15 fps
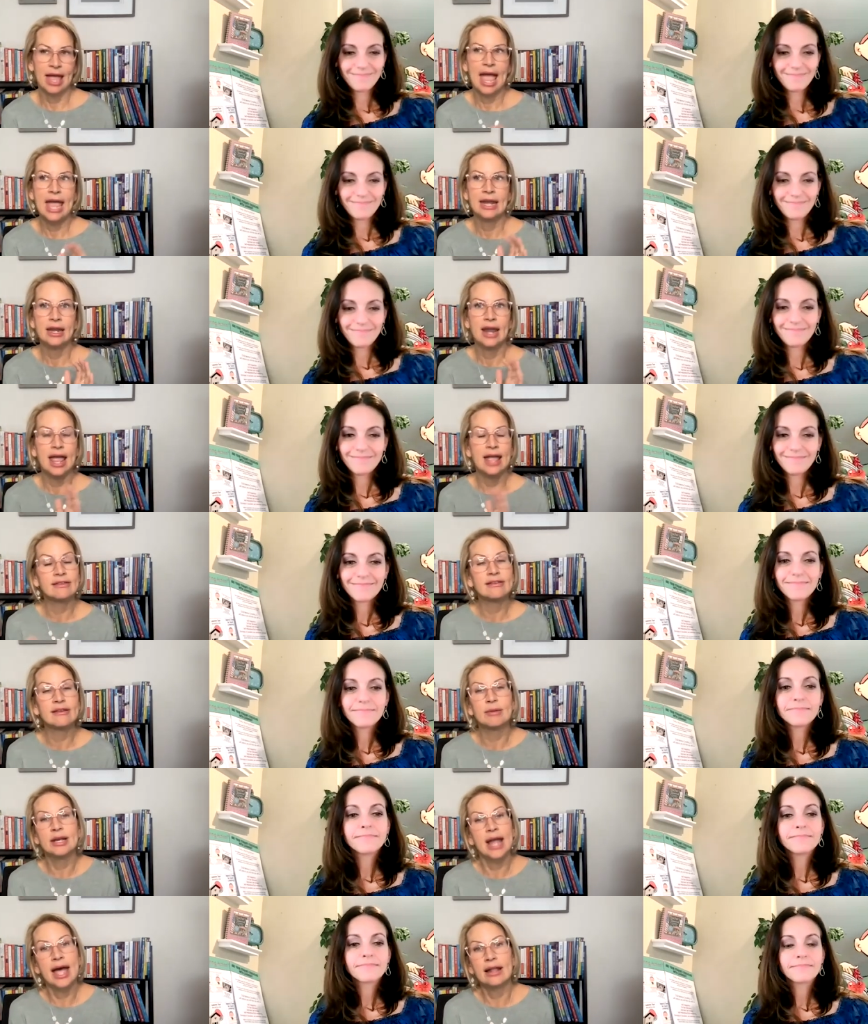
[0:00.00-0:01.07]
Speaker 1: And and
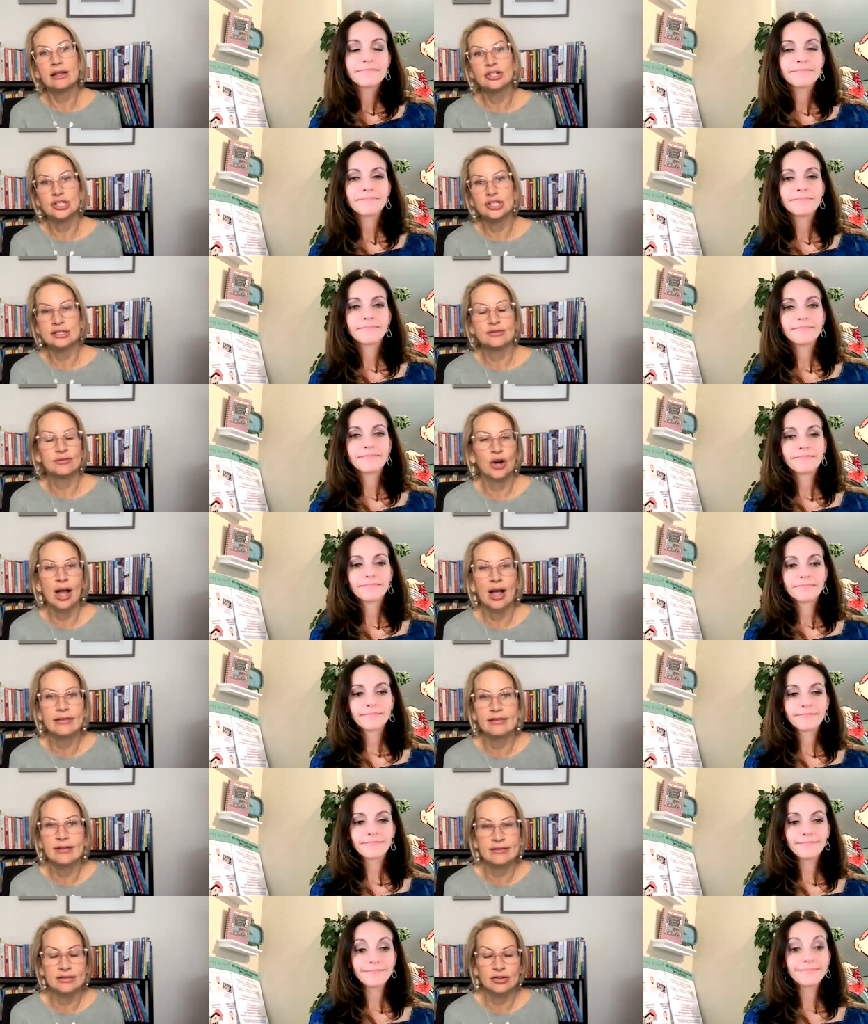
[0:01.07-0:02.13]
some analogies for
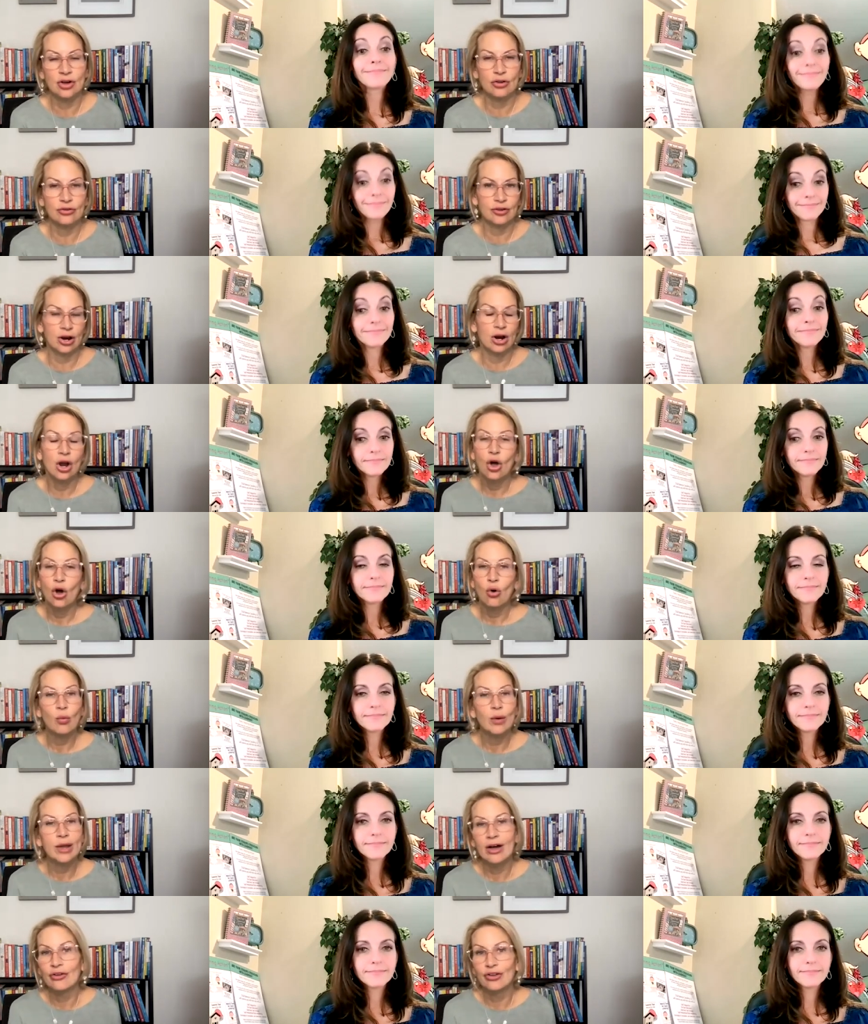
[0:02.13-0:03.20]
us as adults are
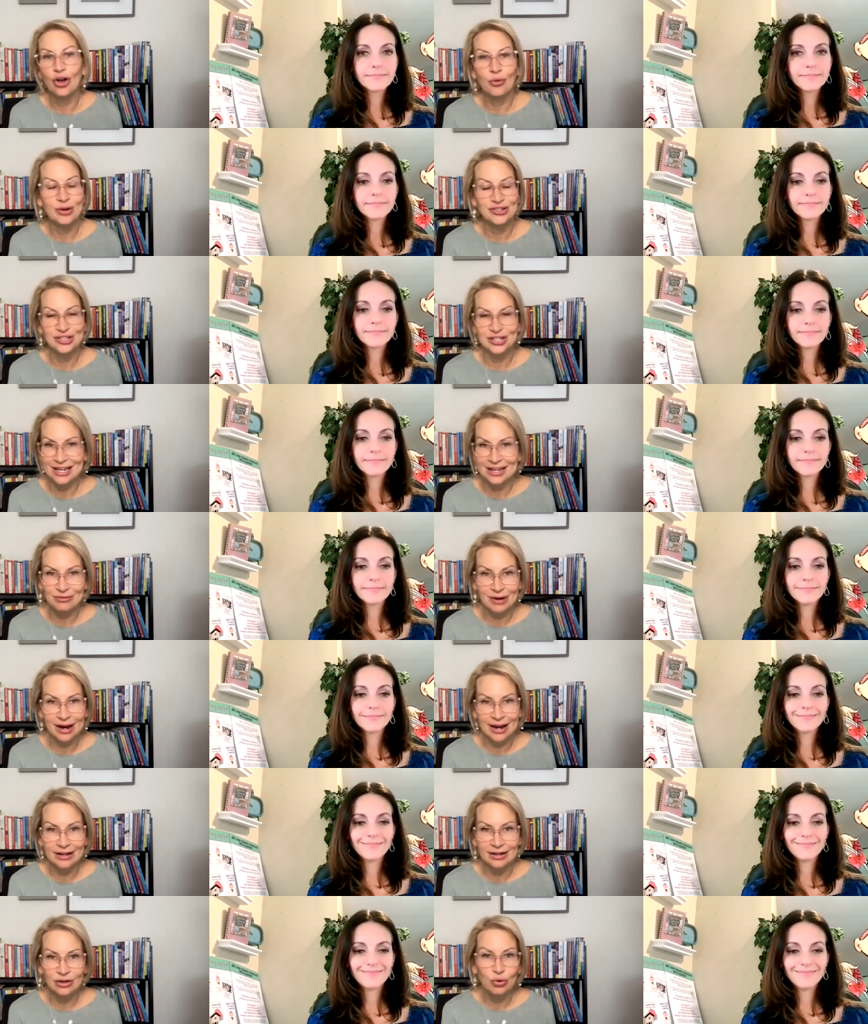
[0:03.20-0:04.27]
we all know we should eat
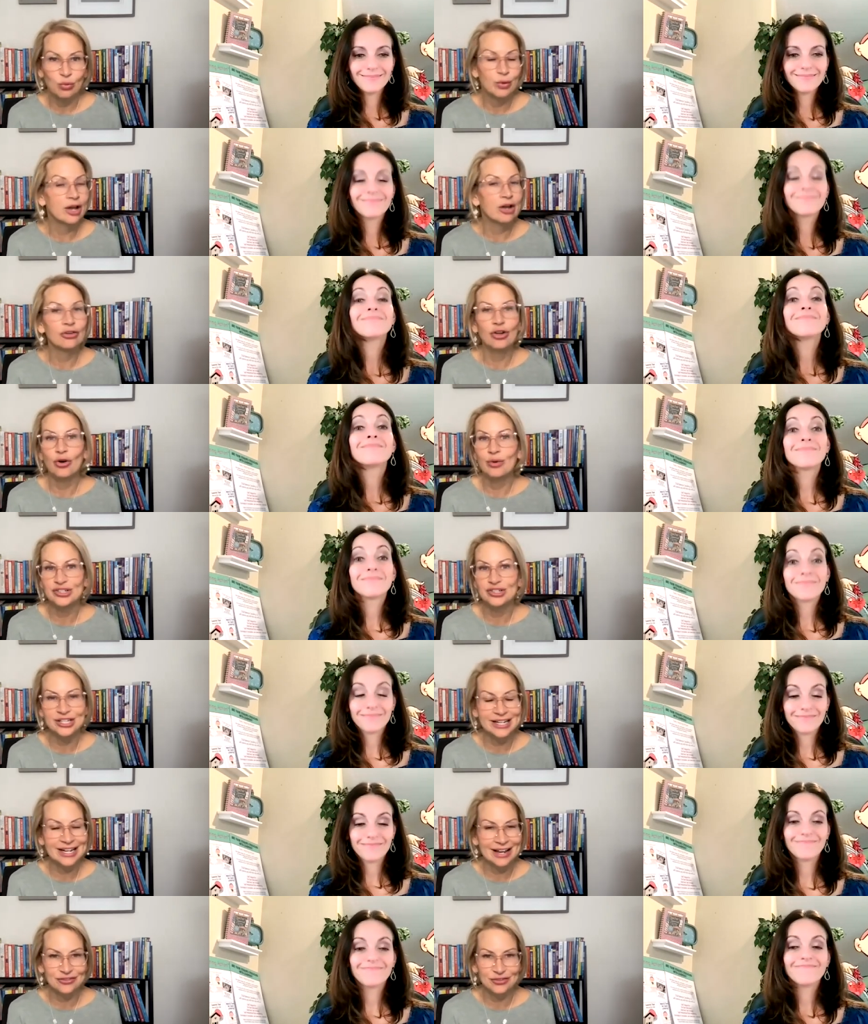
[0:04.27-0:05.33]
right. We all know we should
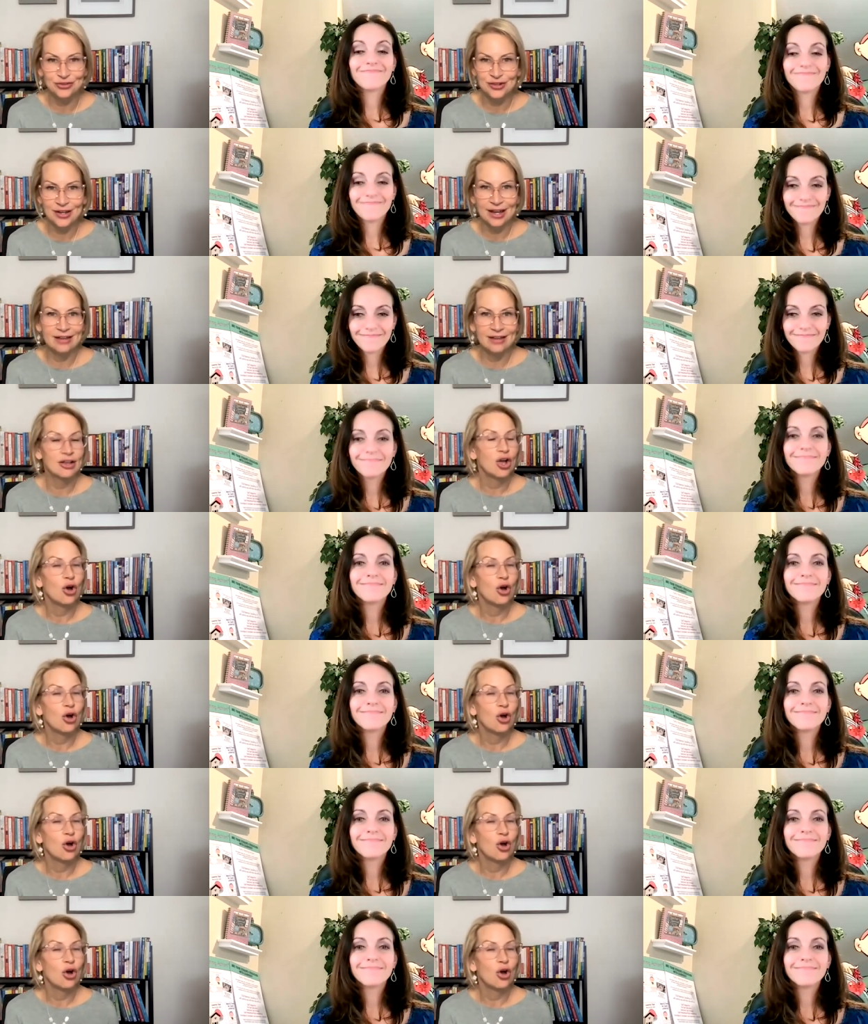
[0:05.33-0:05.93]
get exercise